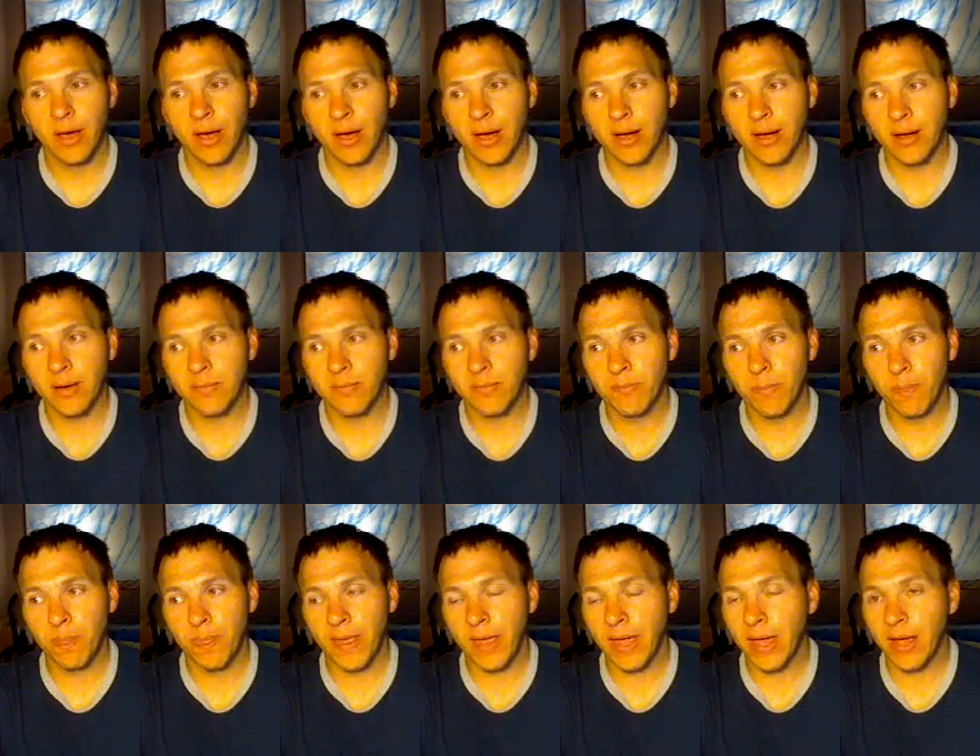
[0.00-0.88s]

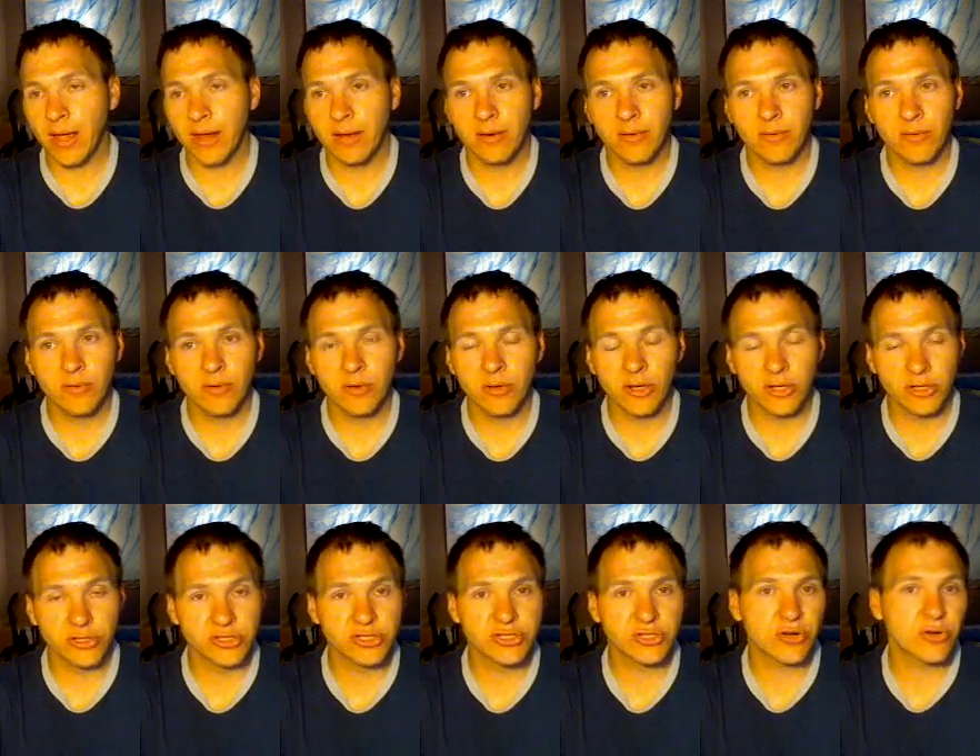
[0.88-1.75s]
and
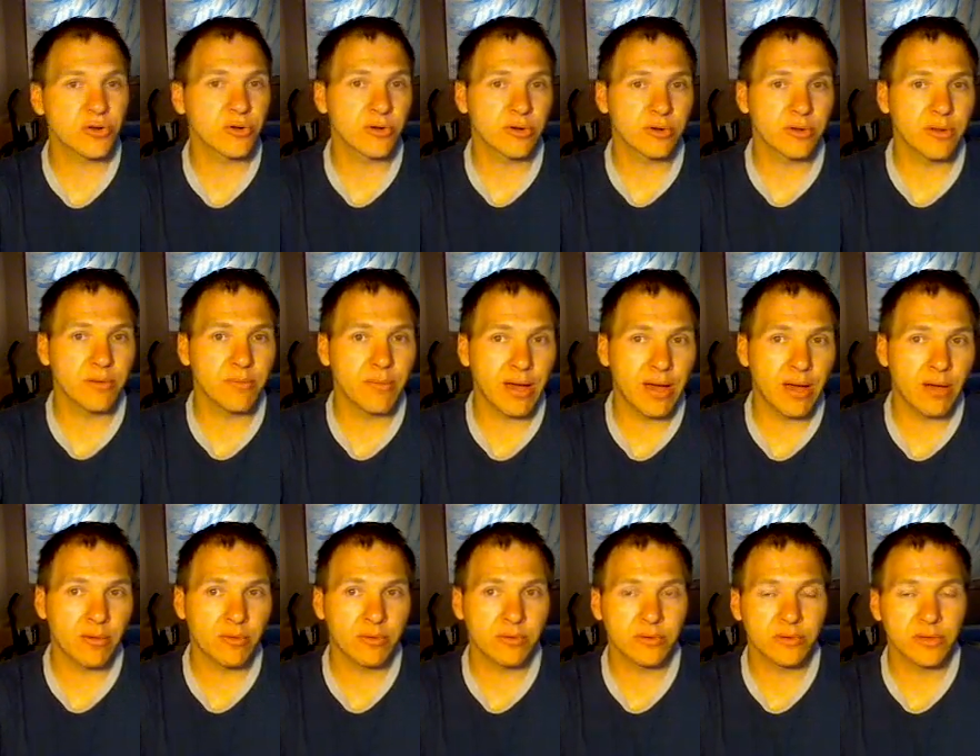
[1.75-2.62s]
concerned
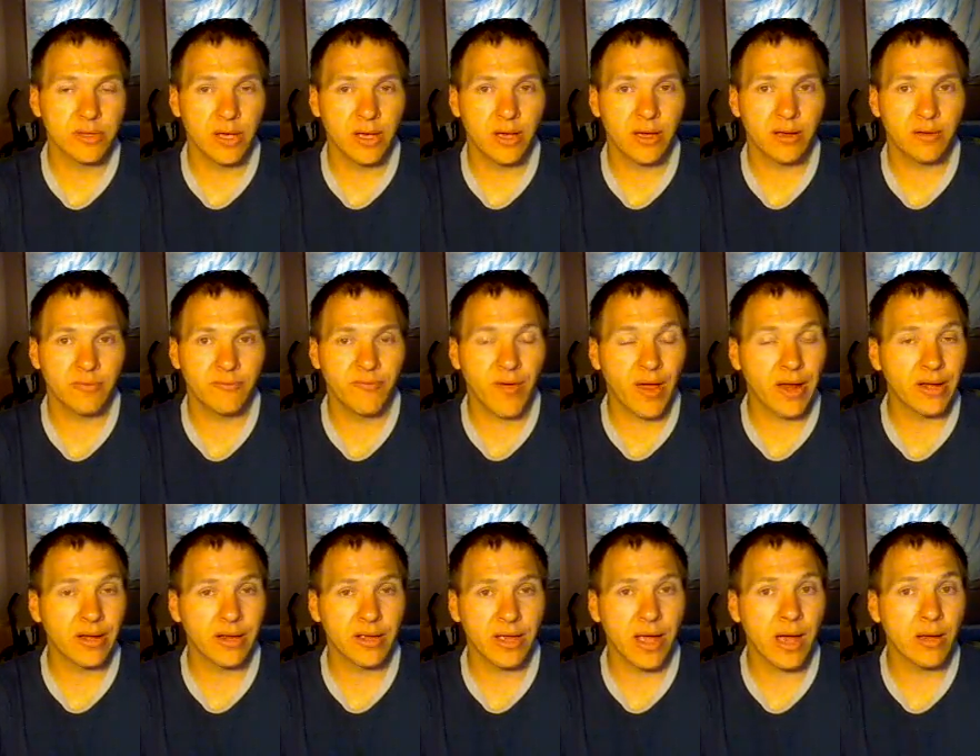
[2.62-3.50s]
about
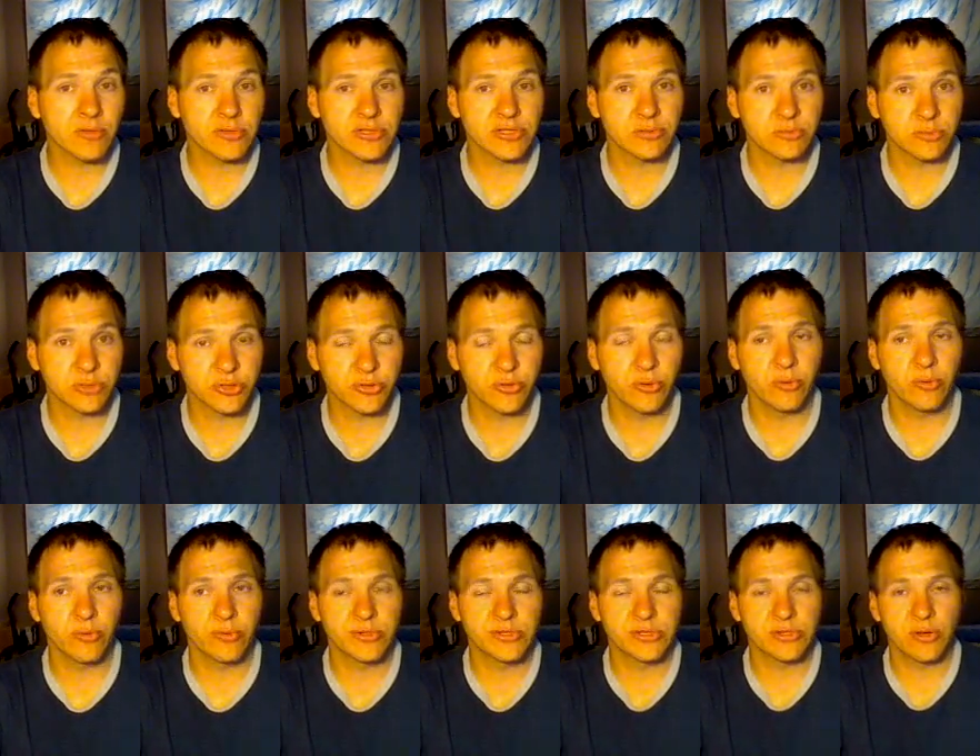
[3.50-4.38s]
finding out some
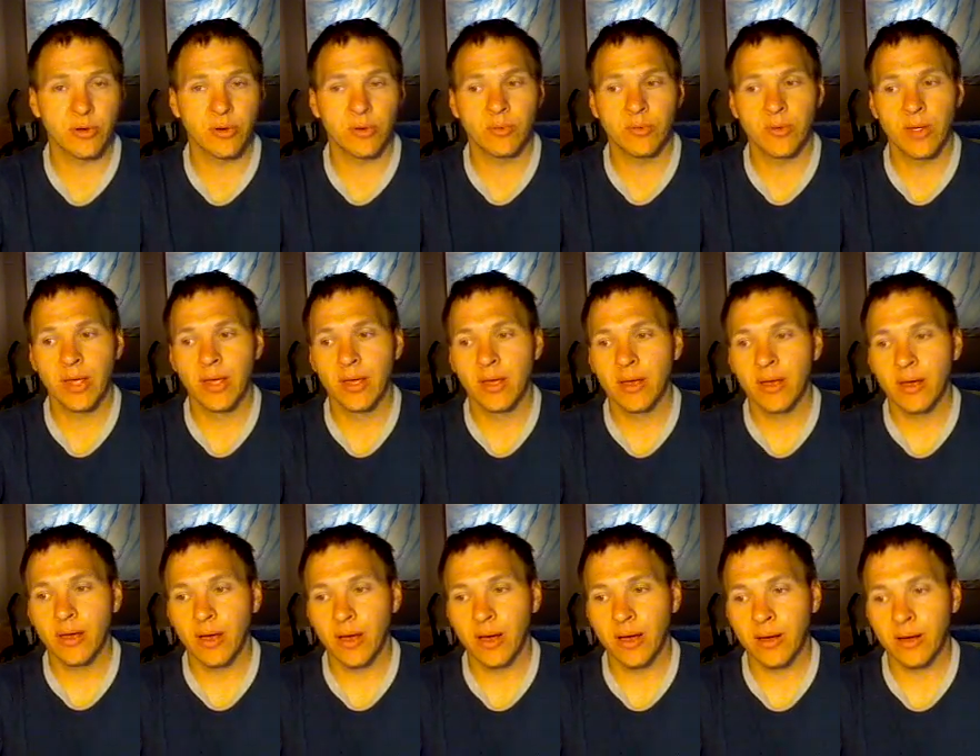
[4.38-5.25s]
truth. So
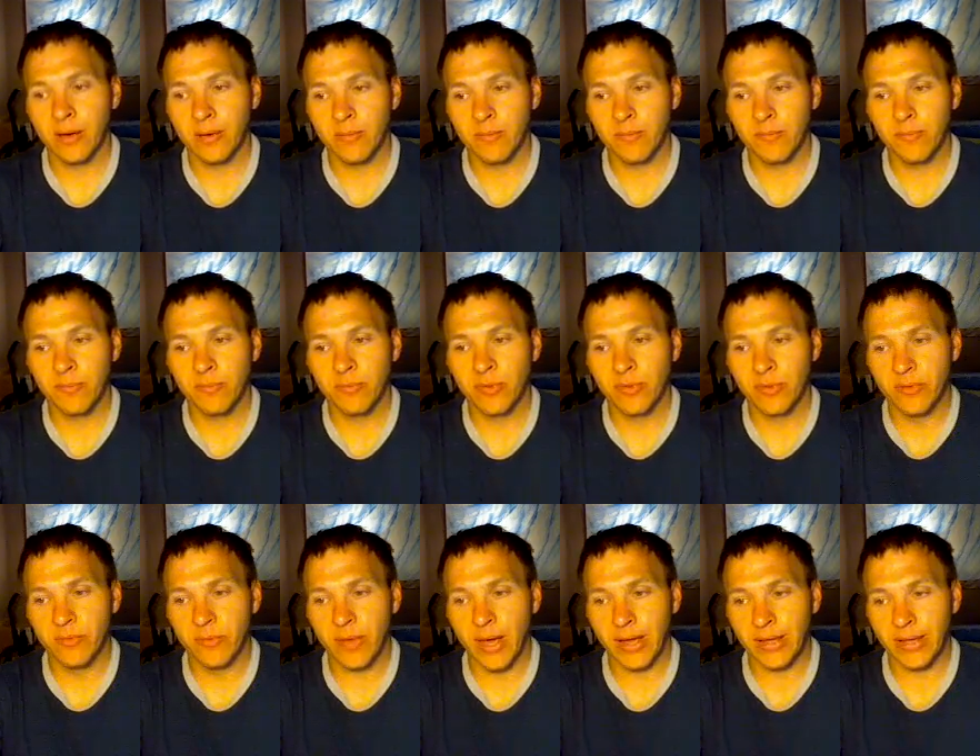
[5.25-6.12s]

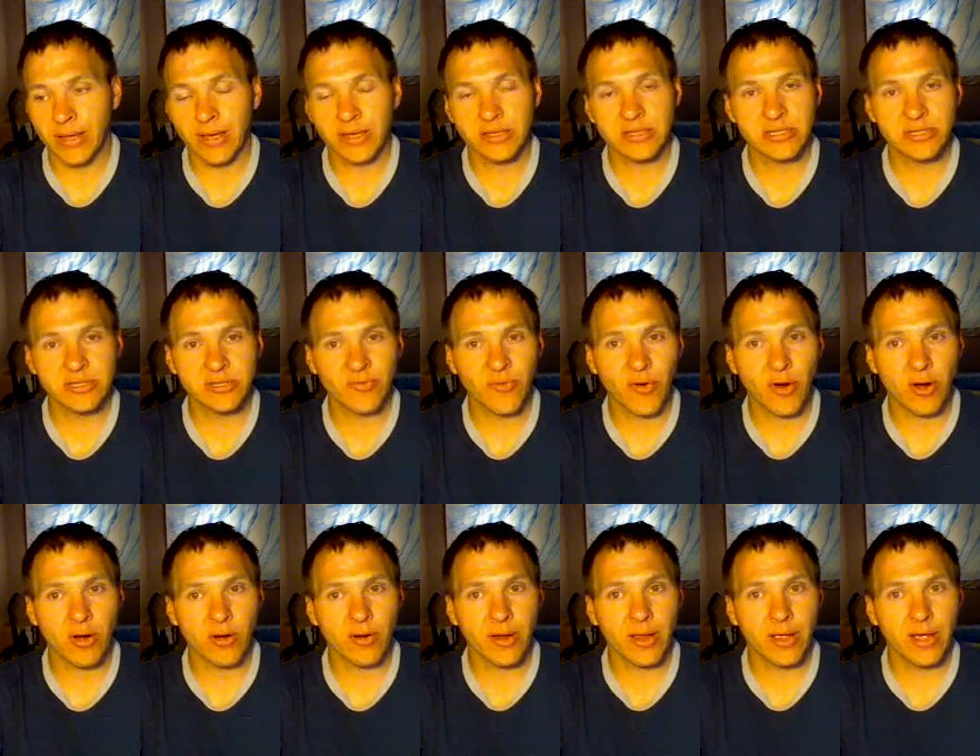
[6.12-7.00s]
I guess as
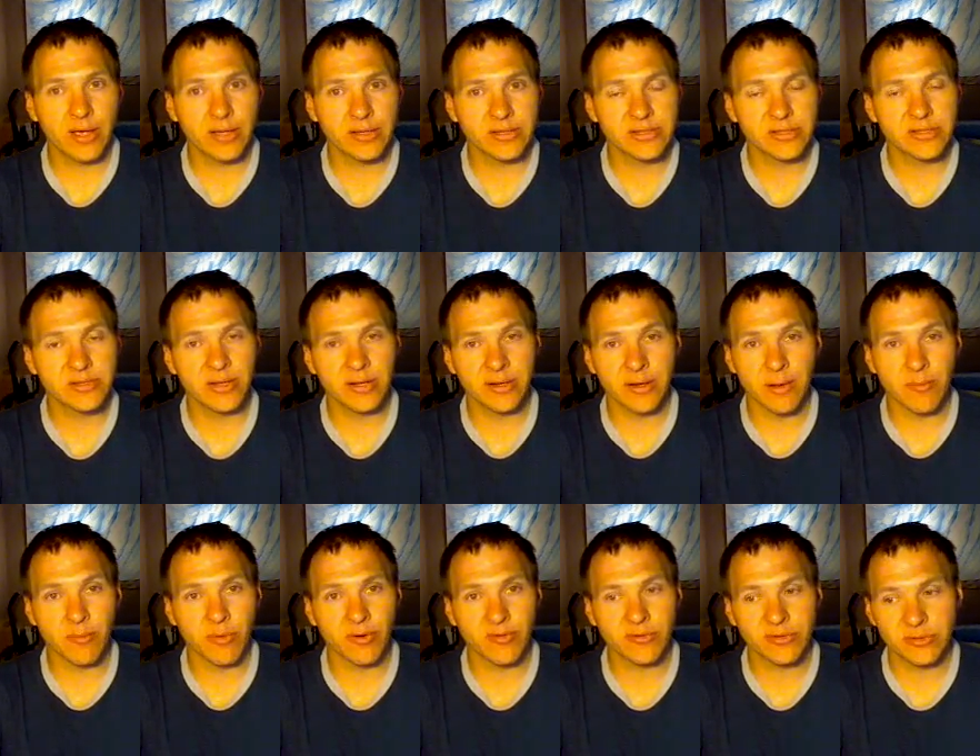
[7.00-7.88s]
far as the
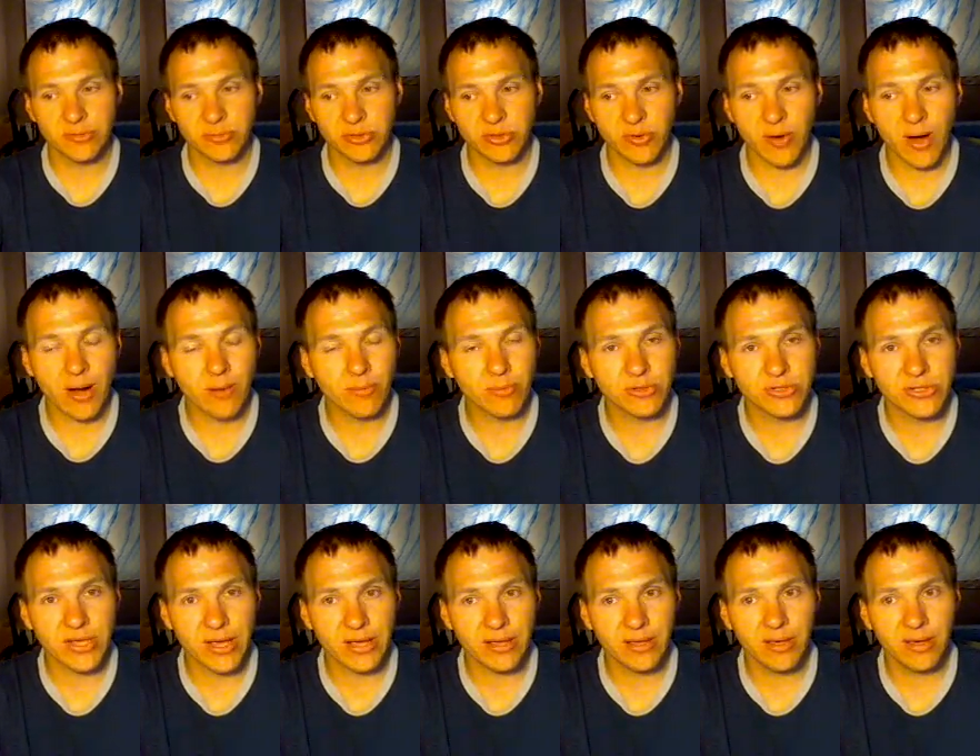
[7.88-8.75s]
number of
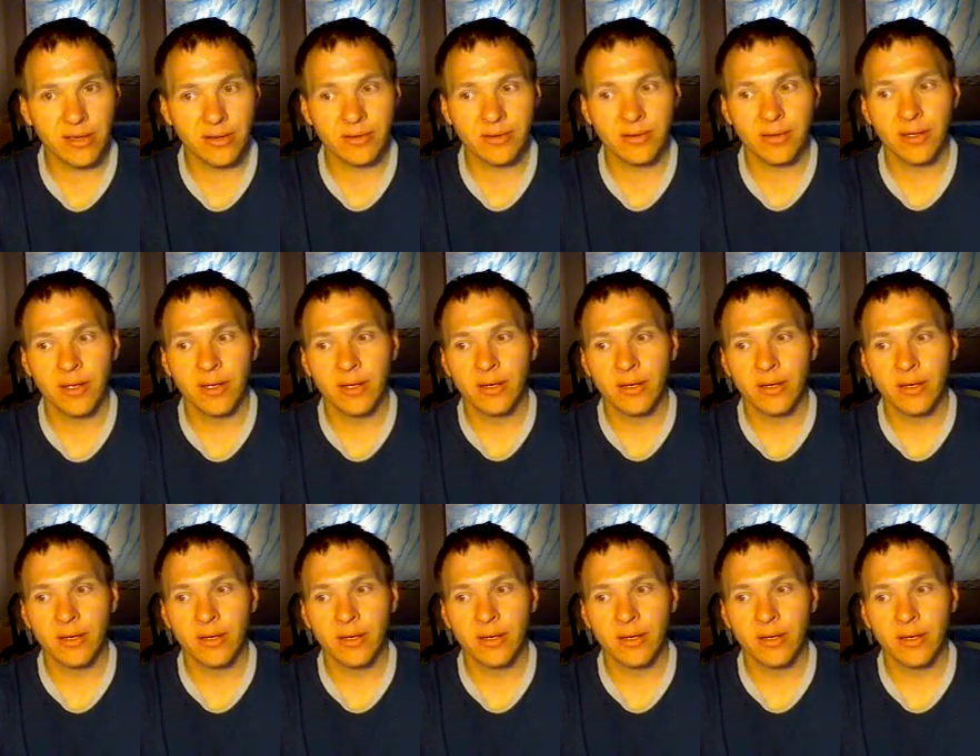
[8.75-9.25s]
subscribers I get,